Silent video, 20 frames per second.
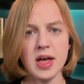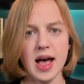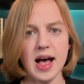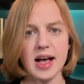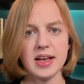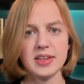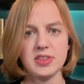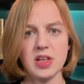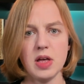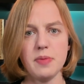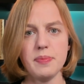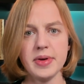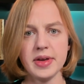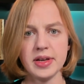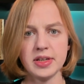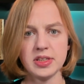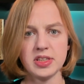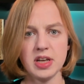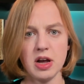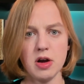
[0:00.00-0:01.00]
as they're
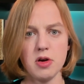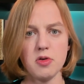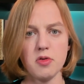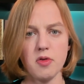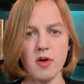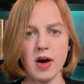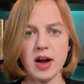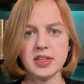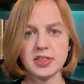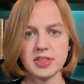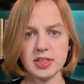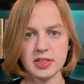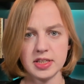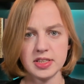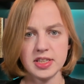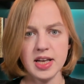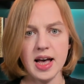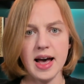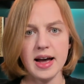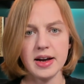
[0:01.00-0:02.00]
being terrorized and
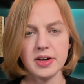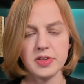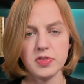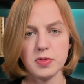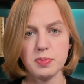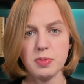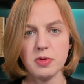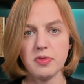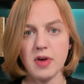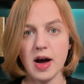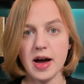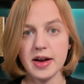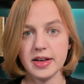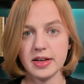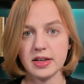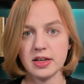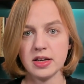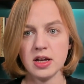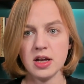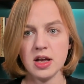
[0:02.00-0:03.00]
attacked for
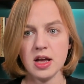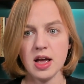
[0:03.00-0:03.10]
providing